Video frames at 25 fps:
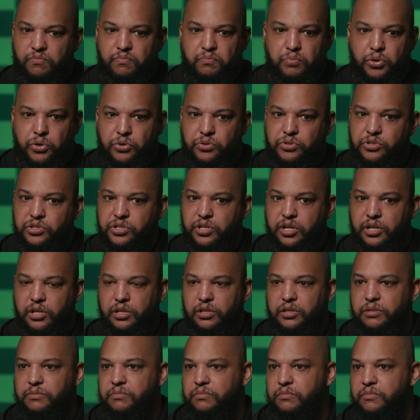Putin's going
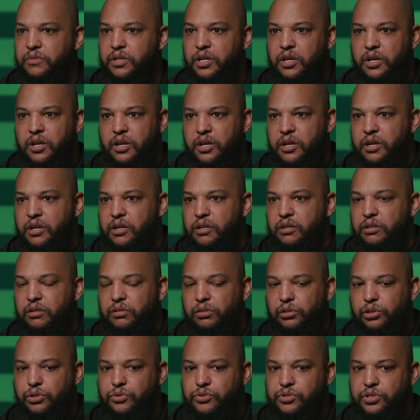to
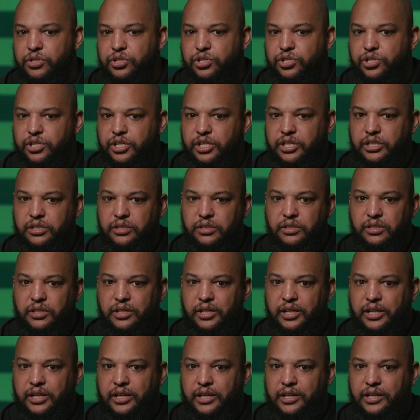lose his shit
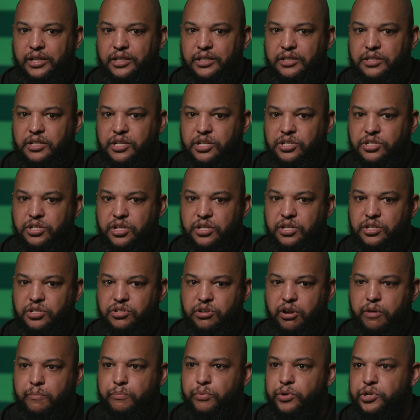and he's going to
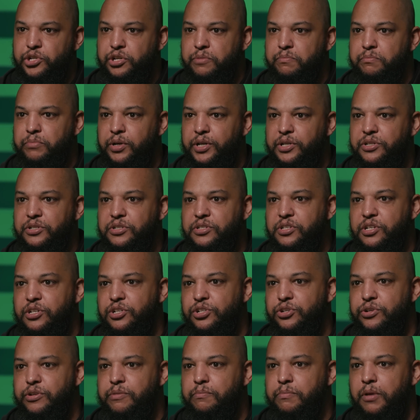start pushing buttons he
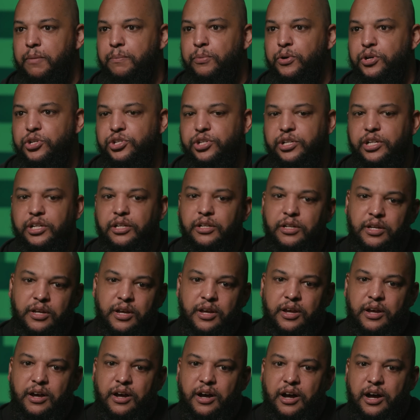shouldn't be pushing,
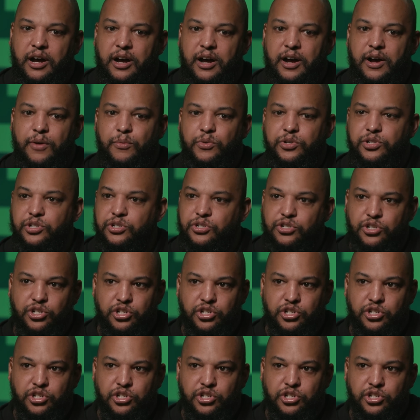which is